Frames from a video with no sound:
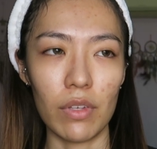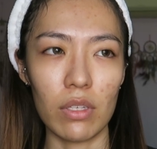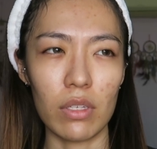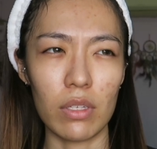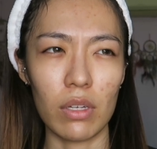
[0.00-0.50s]

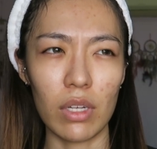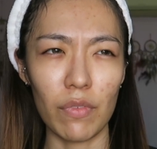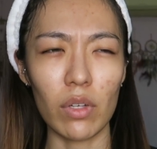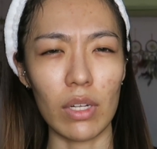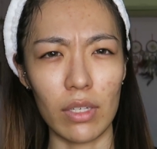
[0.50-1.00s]
is
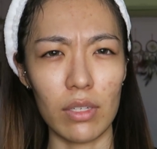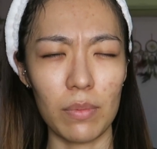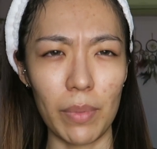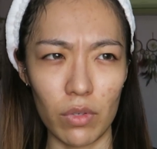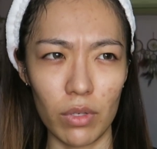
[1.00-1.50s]
definitely on the lighter
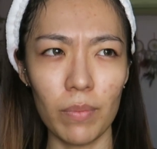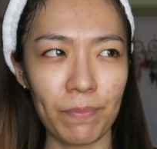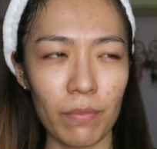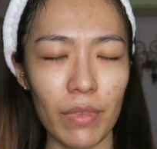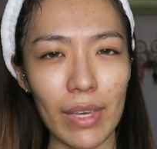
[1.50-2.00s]
spectrum.
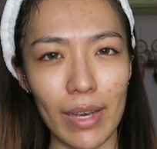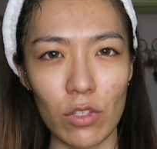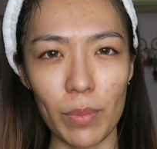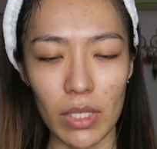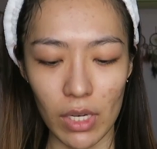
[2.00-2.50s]
Yeah,
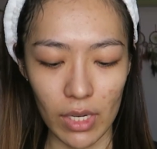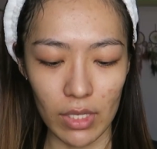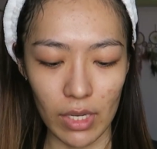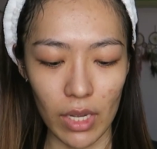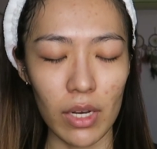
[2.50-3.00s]
so basically that
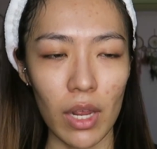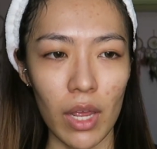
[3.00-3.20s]
is that.